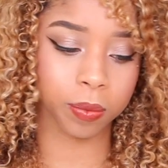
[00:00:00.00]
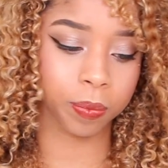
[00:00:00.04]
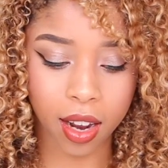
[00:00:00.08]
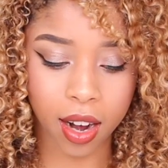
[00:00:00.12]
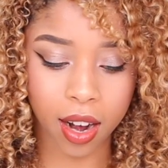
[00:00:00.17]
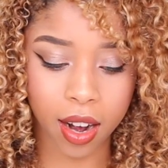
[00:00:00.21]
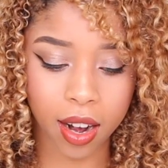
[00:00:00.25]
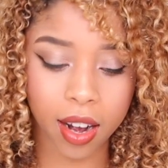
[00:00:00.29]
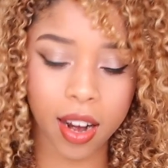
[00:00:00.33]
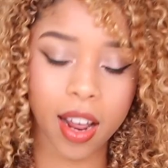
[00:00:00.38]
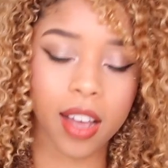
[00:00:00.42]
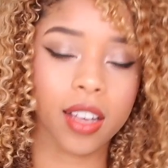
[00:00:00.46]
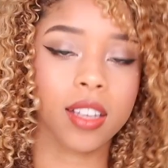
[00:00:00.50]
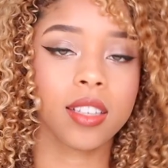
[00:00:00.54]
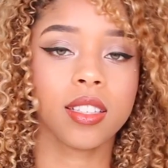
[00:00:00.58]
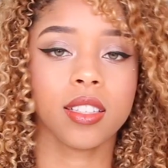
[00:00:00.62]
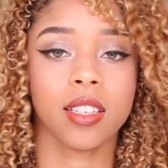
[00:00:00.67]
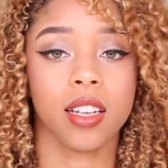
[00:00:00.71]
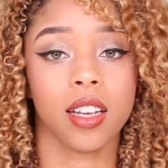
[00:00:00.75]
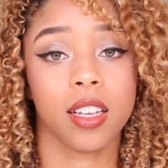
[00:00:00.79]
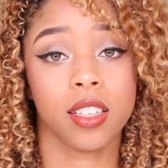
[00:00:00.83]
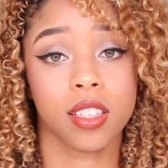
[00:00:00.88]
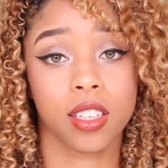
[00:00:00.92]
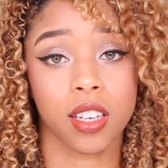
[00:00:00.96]
Next,
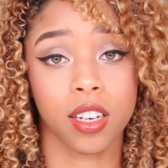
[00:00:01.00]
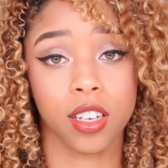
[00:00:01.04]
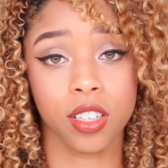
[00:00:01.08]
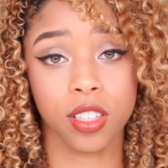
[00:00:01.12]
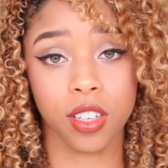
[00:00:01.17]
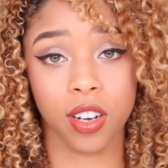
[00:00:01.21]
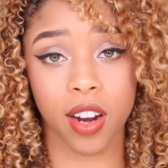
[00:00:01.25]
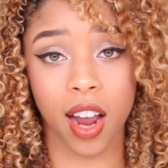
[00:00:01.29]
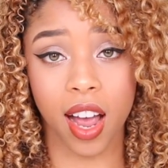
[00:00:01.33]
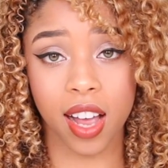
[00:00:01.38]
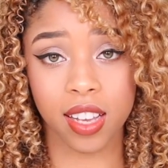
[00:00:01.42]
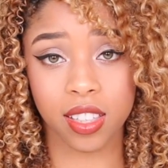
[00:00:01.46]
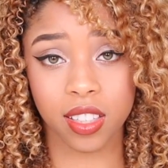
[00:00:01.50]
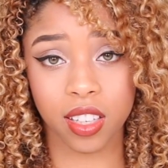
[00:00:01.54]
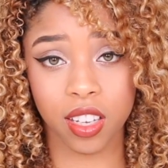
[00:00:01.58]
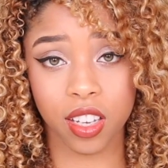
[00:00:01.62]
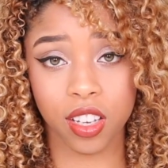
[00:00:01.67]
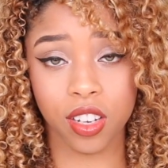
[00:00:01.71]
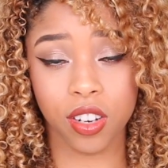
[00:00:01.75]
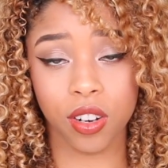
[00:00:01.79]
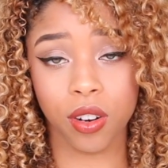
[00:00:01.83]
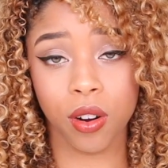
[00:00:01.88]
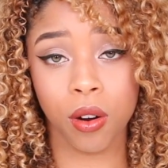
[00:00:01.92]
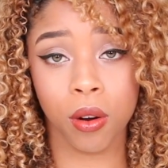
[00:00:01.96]
it's gonna start
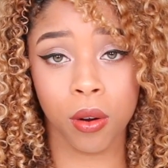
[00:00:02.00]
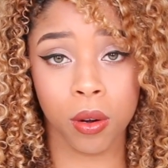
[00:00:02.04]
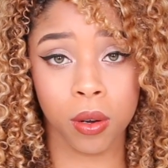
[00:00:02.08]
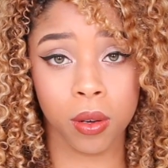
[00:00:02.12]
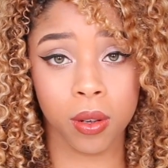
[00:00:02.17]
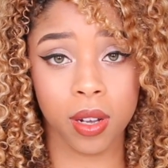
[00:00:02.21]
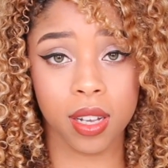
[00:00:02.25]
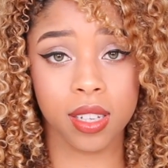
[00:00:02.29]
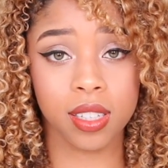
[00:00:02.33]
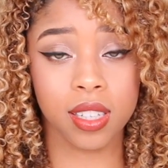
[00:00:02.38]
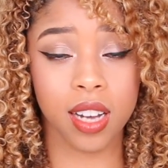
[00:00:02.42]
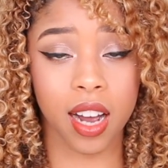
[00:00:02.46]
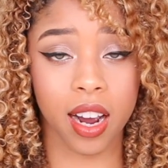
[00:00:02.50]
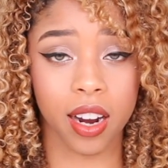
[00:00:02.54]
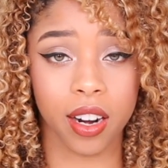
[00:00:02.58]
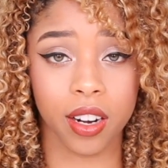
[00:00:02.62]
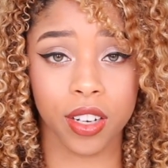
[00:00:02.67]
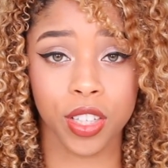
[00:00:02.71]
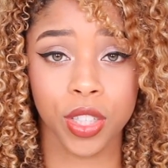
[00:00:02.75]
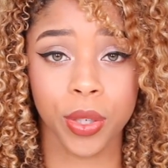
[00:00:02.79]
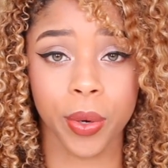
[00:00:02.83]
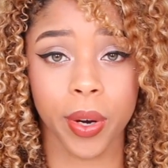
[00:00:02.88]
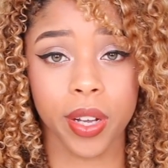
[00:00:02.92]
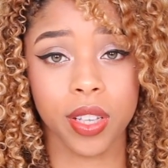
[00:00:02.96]
asking your whole
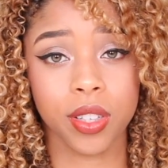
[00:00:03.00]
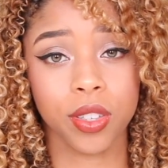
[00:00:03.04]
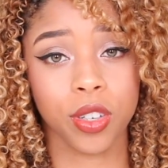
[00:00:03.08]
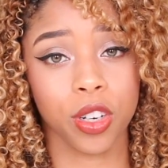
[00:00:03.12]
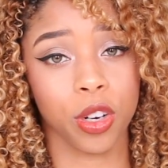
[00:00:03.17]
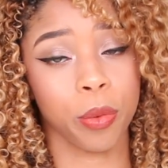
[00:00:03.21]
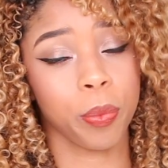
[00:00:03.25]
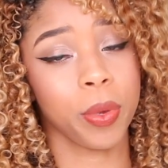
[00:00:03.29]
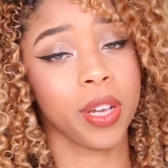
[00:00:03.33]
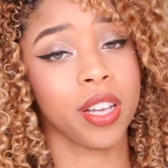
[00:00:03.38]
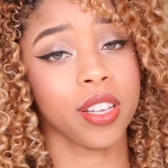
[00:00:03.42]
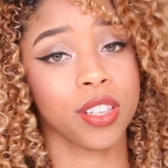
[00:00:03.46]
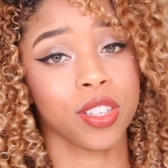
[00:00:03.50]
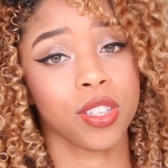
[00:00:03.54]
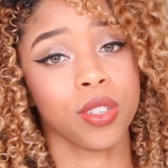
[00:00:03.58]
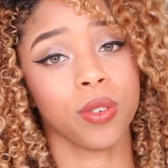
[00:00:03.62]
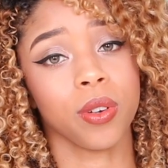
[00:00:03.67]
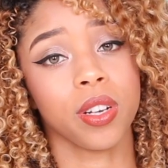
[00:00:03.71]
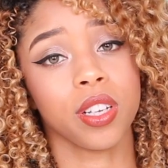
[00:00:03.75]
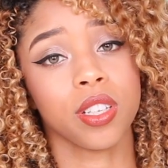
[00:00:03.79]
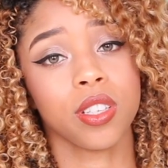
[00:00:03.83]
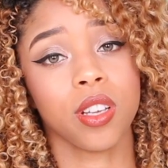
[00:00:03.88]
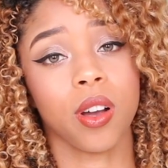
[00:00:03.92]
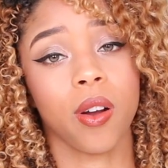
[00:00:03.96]
entire transcript
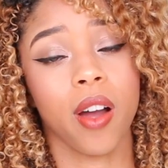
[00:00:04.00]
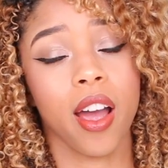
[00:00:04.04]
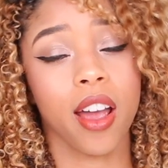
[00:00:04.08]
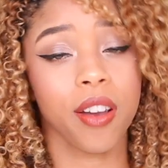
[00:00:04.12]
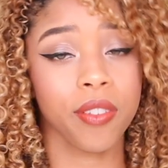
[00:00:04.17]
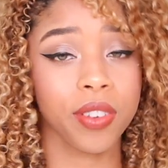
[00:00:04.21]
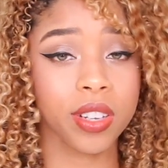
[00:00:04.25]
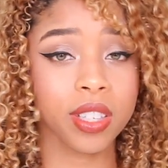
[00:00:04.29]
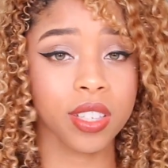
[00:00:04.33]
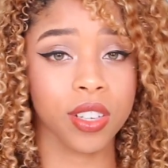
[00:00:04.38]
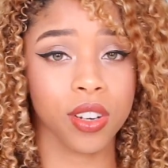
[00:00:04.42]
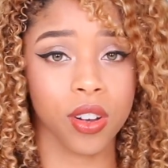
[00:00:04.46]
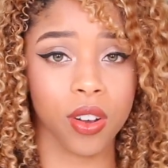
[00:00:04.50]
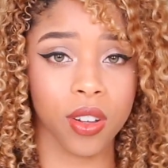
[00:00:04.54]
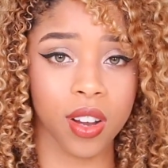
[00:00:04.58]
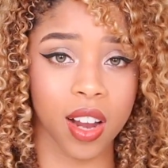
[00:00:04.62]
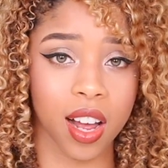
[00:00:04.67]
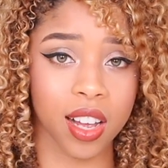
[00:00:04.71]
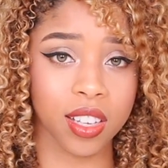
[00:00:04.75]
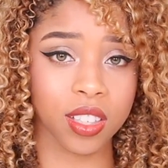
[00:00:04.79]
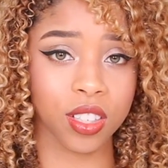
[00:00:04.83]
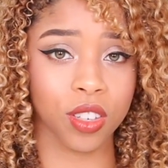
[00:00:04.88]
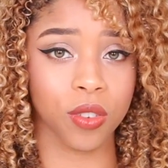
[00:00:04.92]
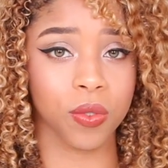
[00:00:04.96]
history. So every single
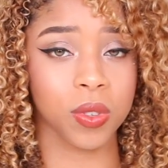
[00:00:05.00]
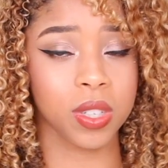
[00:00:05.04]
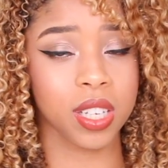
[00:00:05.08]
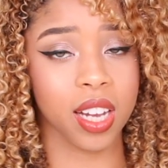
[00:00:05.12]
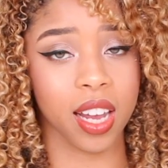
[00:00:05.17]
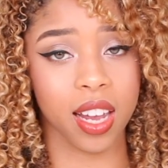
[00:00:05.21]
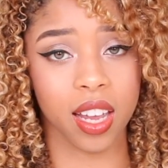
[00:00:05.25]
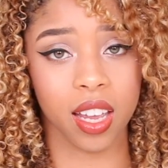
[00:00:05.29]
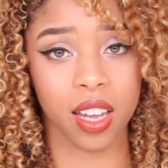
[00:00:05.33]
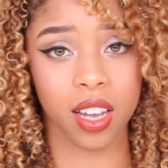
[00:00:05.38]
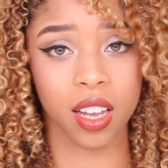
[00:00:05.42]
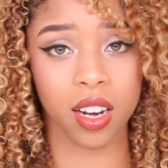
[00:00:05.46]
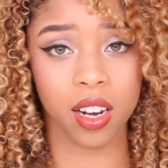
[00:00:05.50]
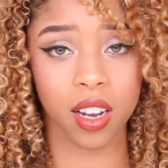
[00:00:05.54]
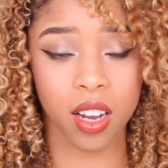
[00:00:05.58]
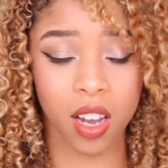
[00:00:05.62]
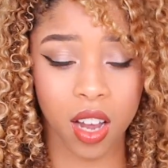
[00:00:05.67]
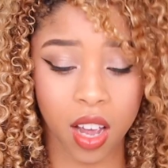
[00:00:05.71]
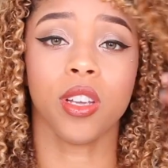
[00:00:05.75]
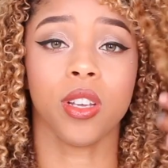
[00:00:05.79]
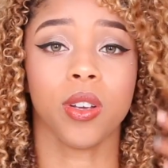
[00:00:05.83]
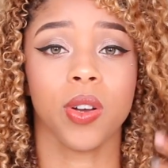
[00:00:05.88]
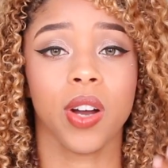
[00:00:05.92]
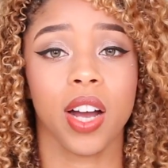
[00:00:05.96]
class you've taken,
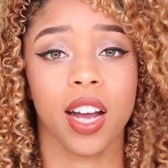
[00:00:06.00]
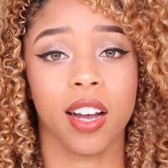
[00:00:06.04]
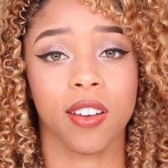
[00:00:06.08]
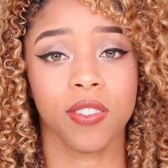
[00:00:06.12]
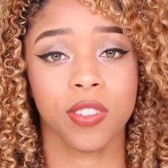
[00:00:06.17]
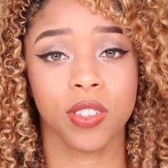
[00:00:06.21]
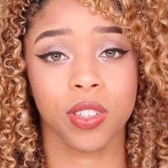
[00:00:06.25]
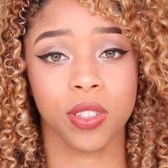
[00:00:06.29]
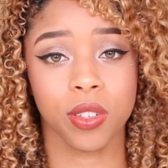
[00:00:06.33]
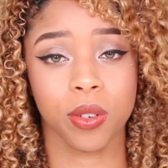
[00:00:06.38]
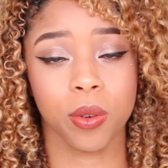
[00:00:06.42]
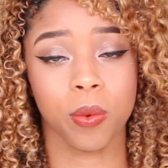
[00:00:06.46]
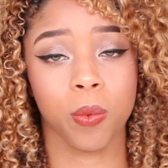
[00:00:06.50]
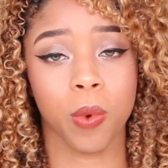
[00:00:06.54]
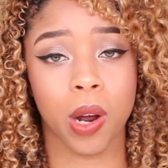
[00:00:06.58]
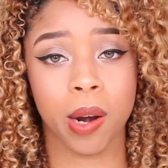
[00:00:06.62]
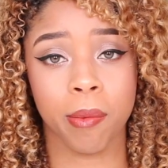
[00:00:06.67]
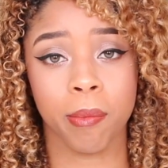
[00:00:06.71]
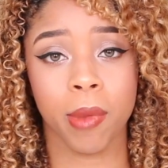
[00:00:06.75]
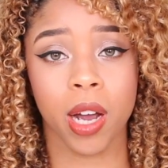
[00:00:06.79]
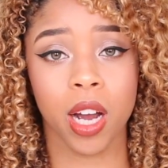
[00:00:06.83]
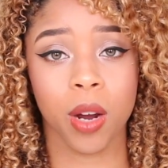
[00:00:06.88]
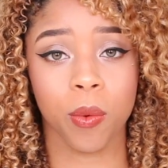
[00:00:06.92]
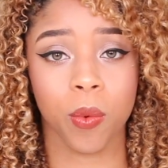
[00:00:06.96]
you have to
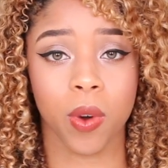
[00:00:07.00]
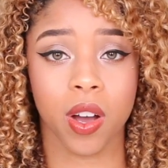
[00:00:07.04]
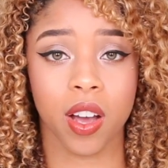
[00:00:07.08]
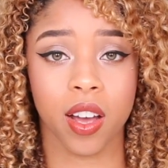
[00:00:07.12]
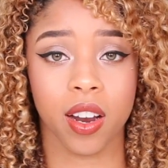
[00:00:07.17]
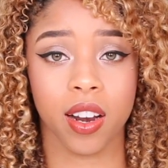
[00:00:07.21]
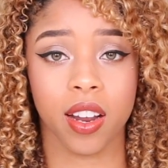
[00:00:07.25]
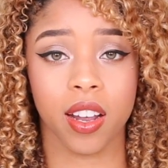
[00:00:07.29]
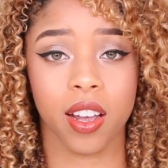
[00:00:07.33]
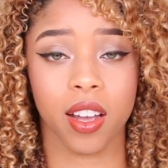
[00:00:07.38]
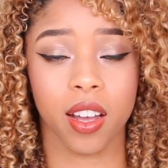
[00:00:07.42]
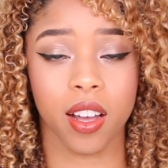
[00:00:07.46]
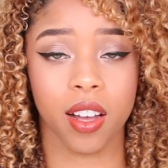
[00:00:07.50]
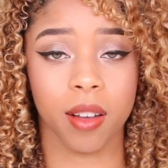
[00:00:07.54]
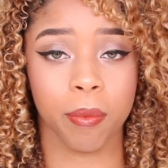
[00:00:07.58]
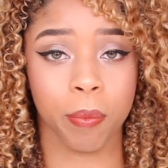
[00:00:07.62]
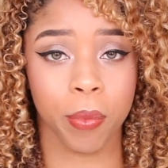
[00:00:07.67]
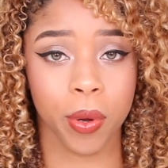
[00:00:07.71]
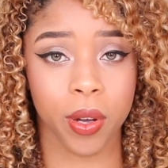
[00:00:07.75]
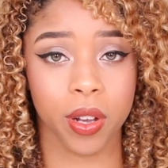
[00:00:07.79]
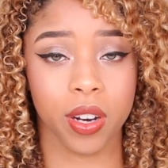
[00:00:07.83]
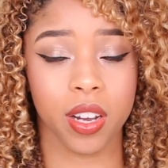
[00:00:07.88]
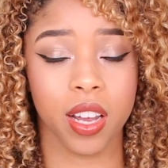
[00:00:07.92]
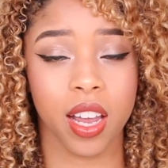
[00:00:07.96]
one by one
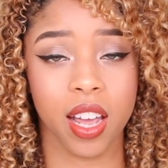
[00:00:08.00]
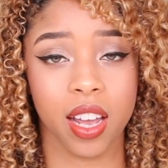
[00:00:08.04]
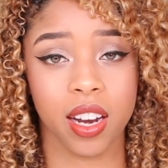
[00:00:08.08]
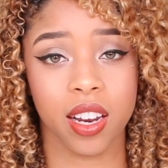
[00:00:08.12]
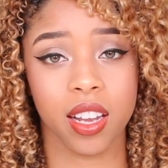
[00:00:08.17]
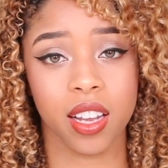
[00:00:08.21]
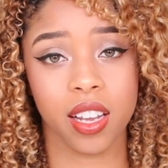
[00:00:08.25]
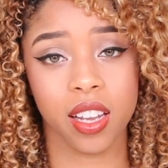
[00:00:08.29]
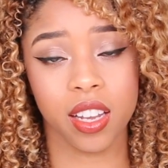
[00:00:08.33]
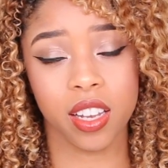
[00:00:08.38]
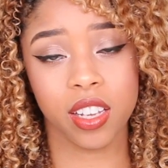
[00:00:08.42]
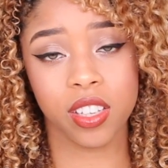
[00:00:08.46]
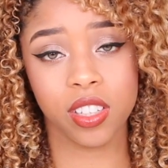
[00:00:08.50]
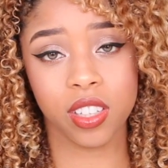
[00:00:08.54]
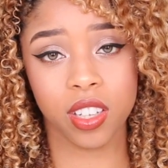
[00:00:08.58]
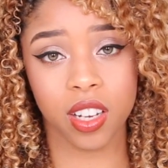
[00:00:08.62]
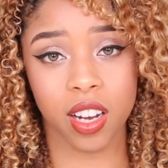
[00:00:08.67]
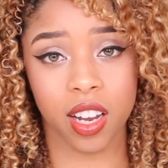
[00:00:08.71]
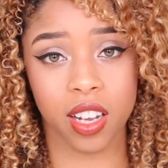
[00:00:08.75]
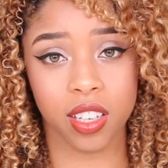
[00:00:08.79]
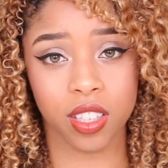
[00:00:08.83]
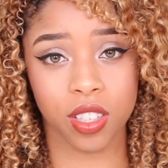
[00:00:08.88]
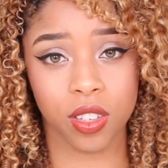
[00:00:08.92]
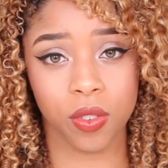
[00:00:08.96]
put in each
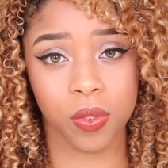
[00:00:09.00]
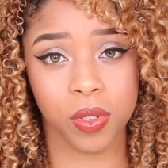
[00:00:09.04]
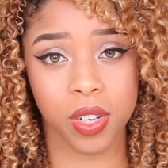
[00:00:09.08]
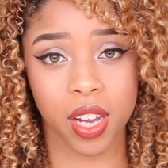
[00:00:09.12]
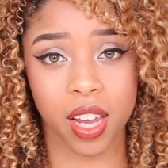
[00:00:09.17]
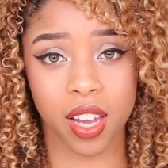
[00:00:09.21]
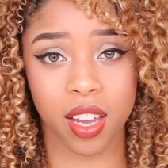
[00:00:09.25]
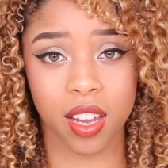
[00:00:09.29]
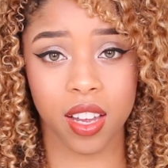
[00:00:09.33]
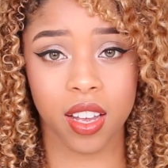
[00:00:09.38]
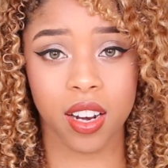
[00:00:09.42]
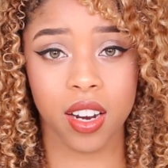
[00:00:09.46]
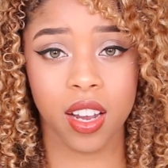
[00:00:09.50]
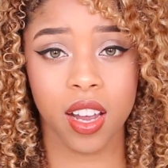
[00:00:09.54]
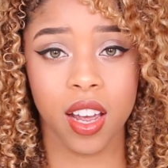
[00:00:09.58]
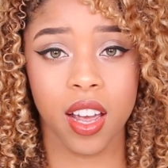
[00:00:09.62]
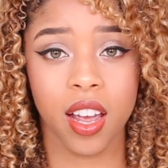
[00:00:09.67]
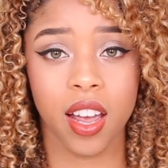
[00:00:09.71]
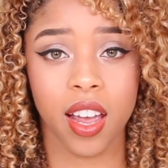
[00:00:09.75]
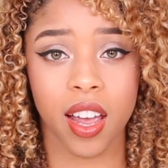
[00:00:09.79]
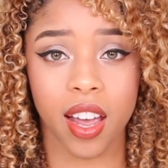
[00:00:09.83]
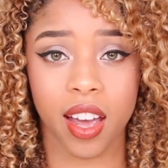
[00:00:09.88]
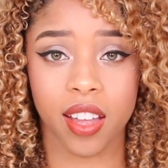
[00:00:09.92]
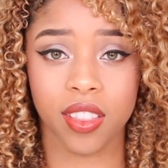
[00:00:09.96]
class you've taken
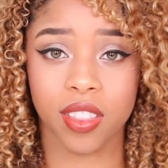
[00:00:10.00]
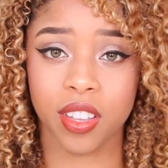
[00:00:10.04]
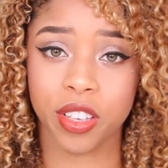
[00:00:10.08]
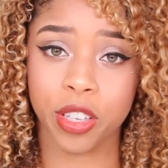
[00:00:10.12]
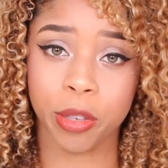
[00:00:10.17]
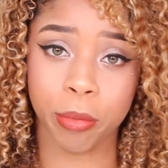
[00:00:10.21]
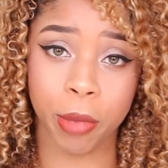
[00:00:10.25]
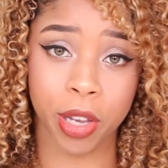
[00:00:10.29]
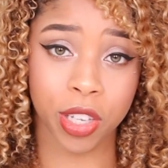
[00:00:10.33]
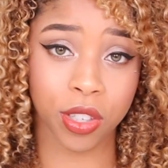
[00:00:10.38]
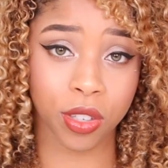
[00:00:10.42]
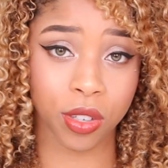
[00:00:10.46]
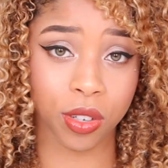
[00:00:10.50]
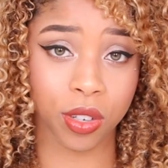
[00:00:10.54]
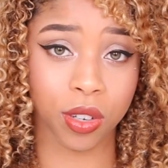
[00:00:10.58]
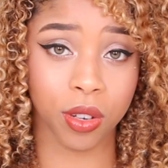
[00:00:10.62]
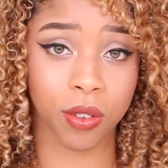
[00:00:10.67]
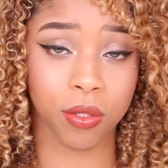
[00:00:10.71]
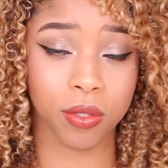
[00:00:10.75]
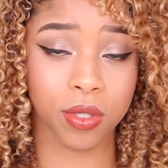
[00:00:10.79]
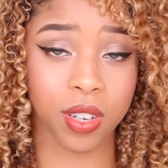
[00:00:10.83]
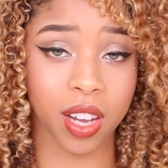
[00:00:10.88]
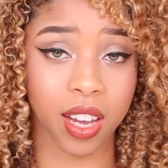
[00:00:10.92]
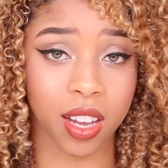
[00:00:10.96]
and the semester
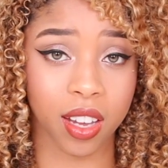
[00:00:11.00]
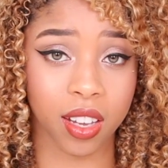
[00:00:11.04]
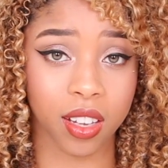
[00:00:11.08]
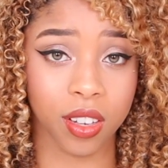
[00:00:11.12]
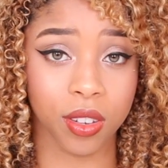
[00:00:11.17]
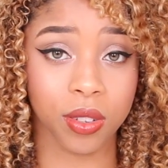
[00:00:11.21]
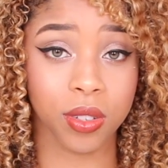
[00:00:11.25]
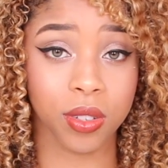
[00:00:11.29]
you took